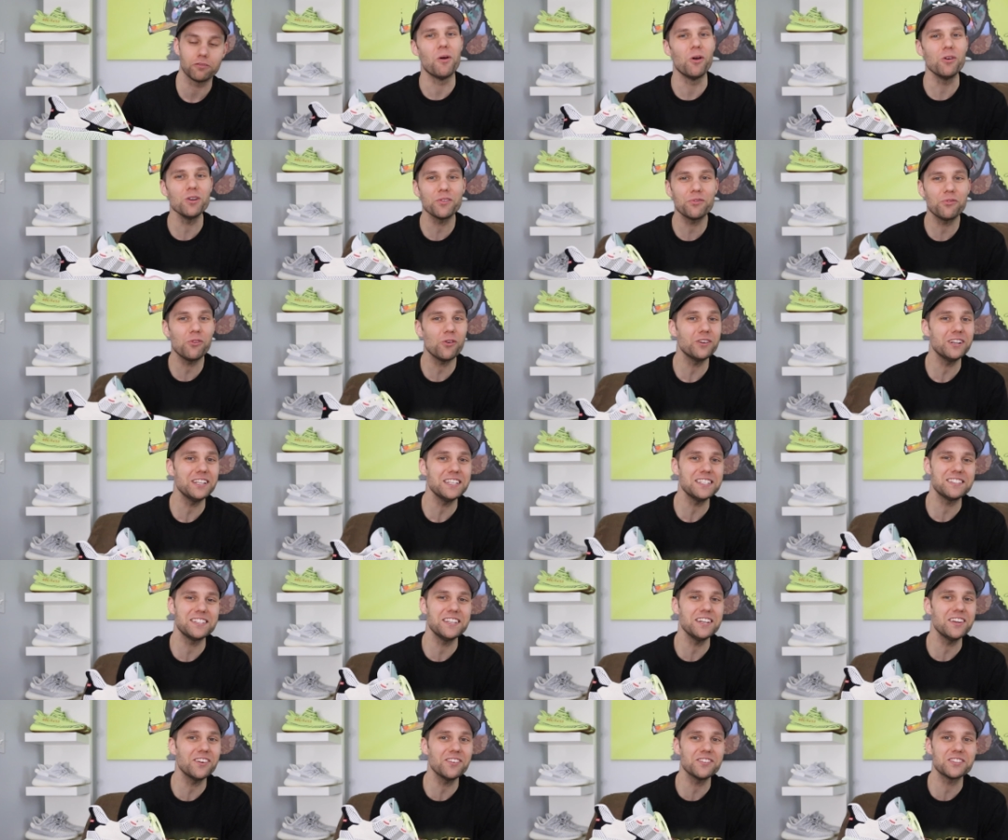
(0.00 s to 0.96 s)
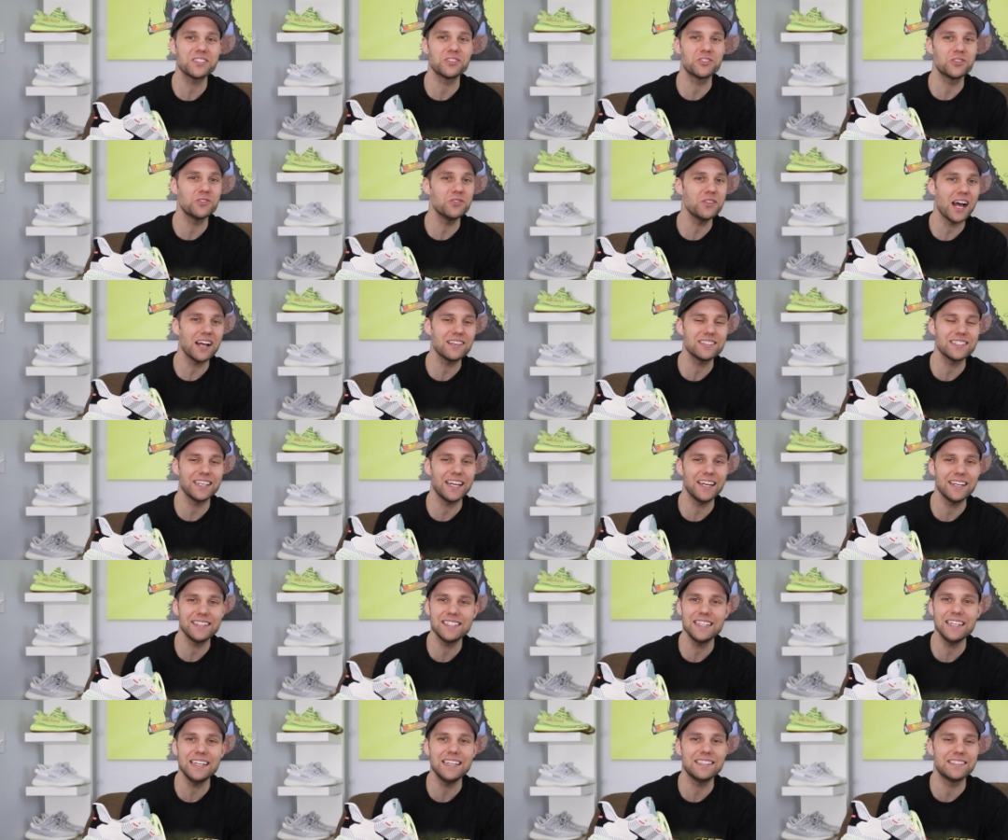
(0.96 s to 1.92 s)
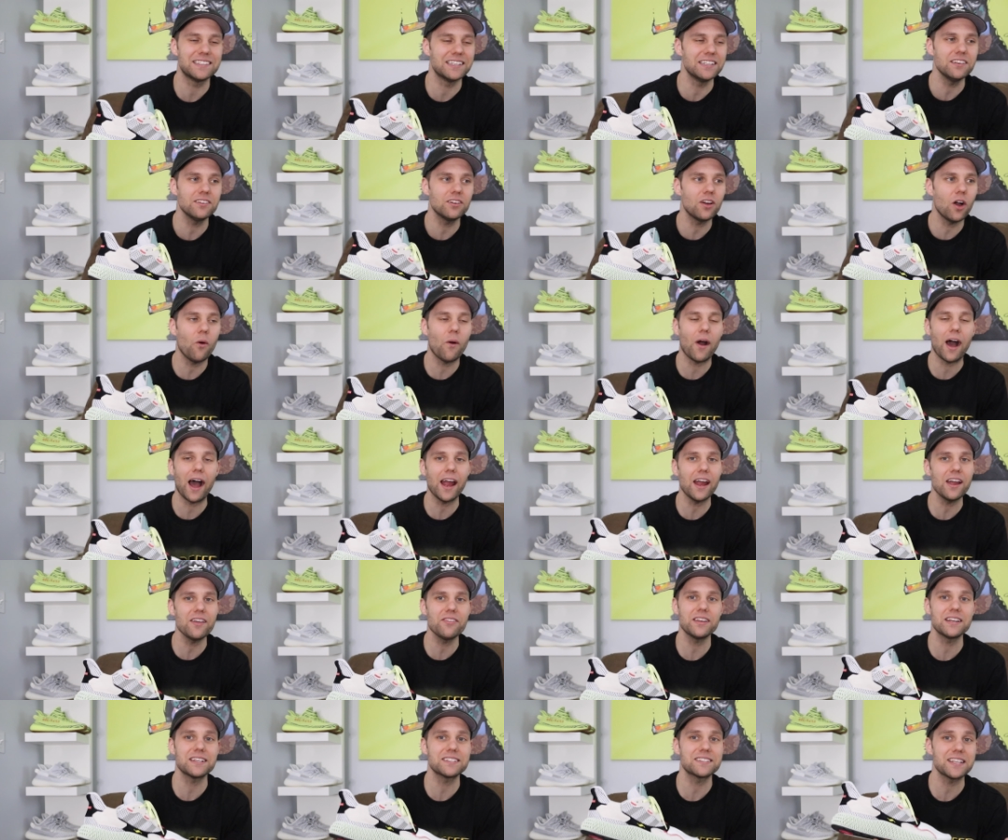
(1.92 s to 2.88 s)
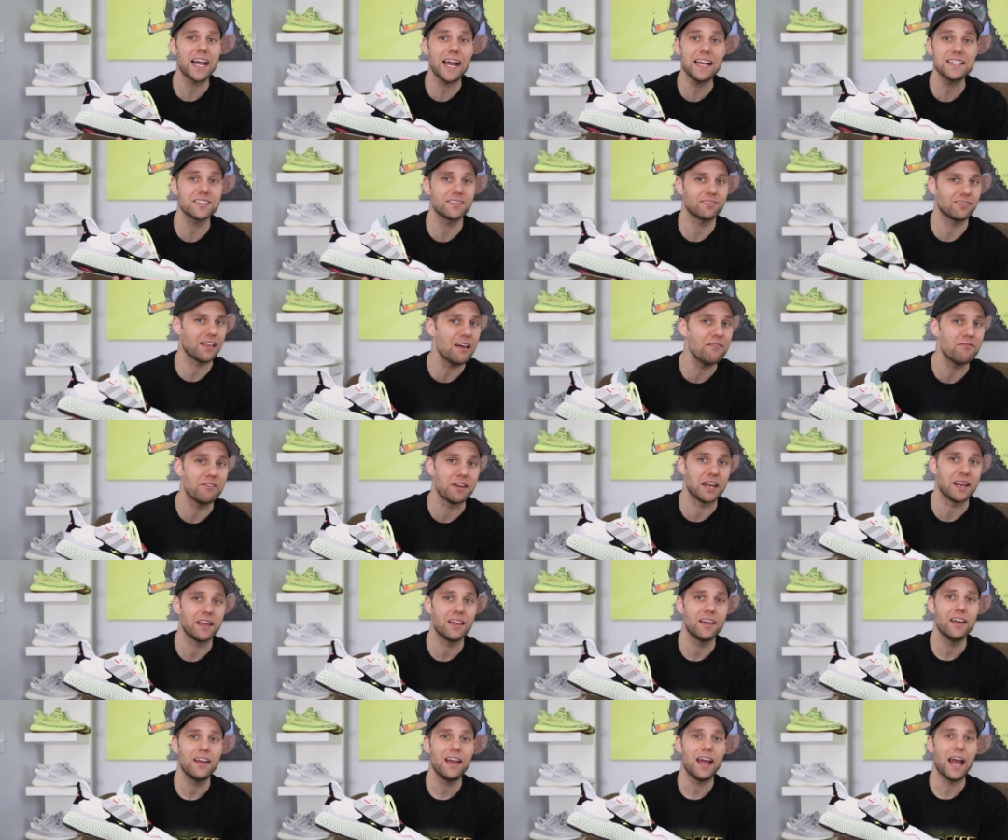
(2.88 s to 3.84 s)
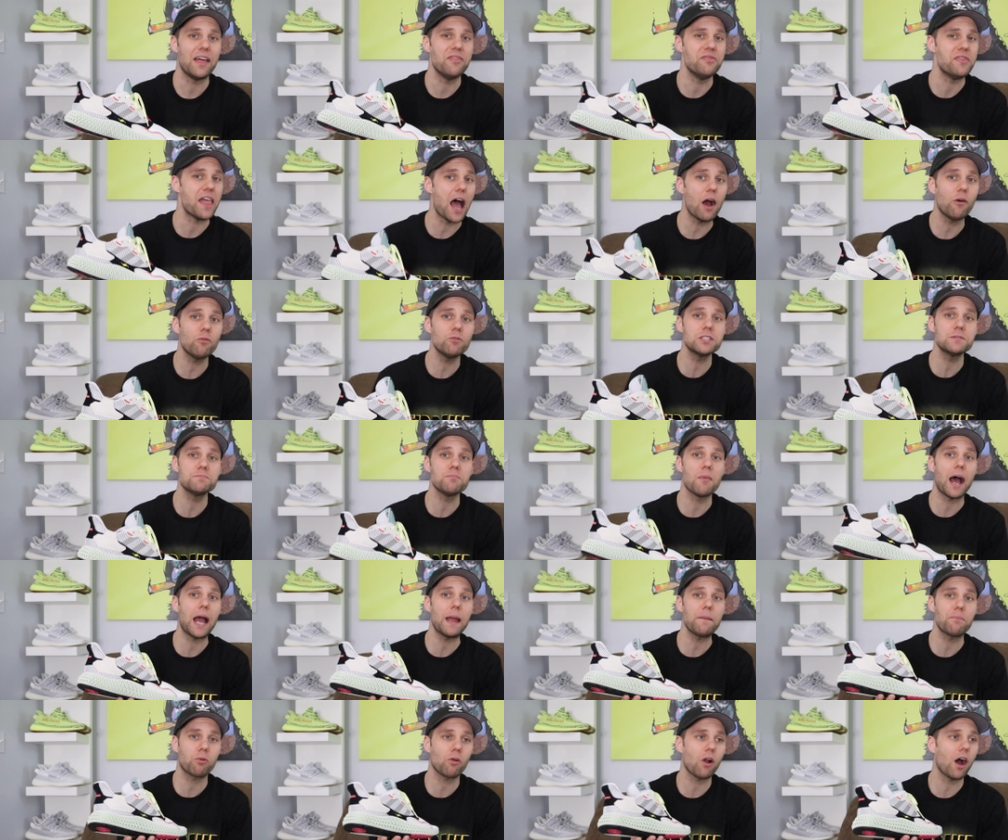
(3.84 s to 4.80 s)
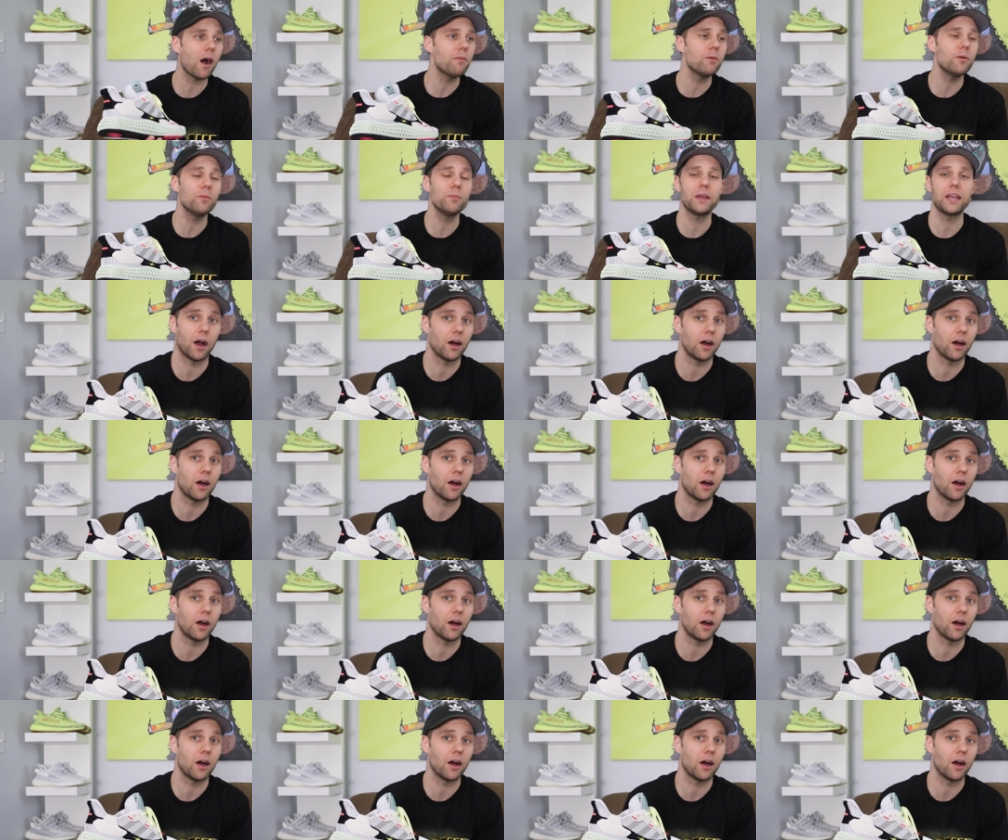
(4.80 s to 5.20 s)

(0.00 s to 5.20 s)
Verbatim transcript: Most 4D sneakers in 2018 didn't go higher than a size 11, and that was my problem.